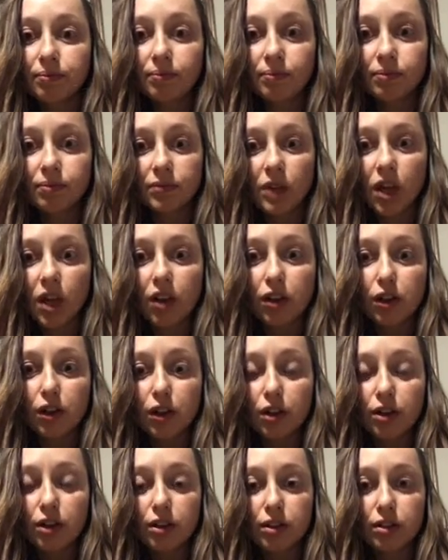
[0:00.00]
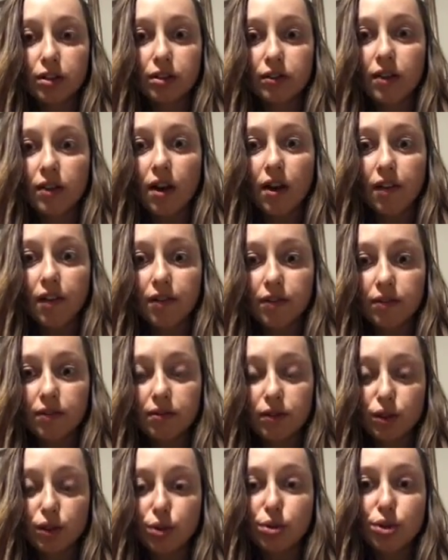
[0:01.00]

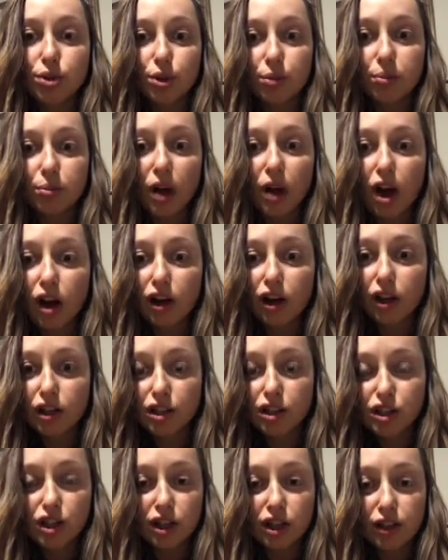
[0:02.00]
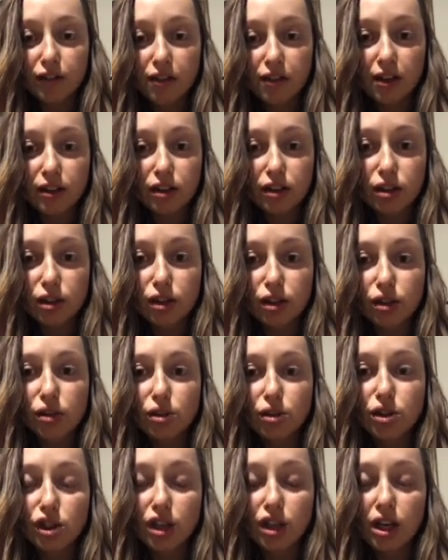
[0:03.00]
YouTube bloggers trying to find the
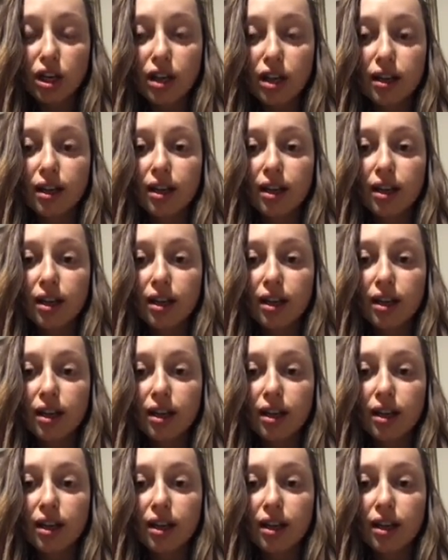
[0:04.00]
solution,